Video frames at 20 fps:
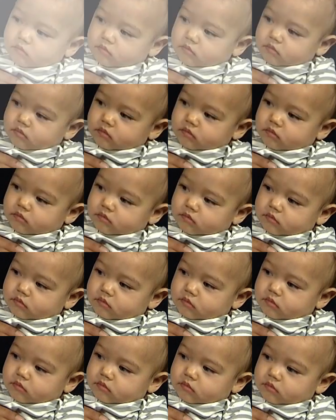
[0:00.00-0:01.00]

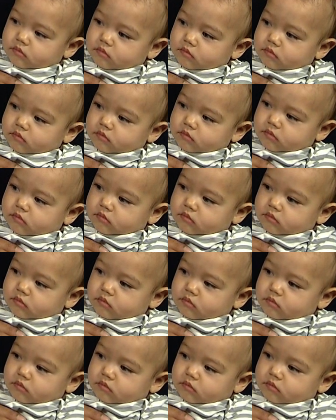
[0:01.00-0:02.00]

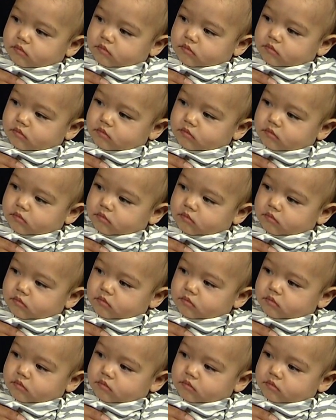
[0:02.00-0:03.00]

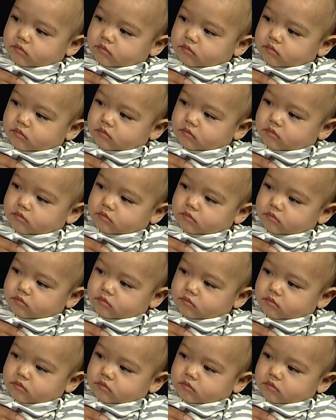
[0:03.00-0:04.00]

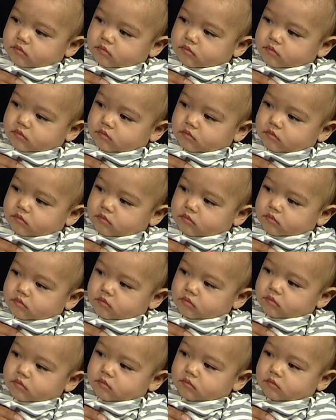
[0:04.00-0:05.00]

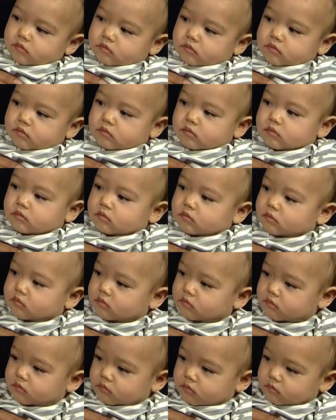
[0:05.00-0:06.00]

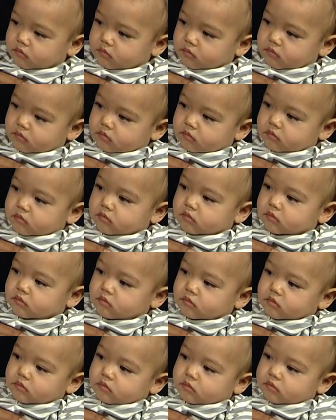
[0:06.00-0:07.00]

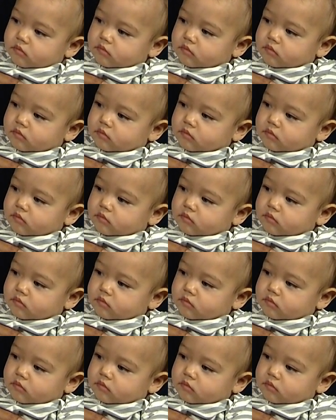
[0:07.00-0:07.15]
This person isn't speaking.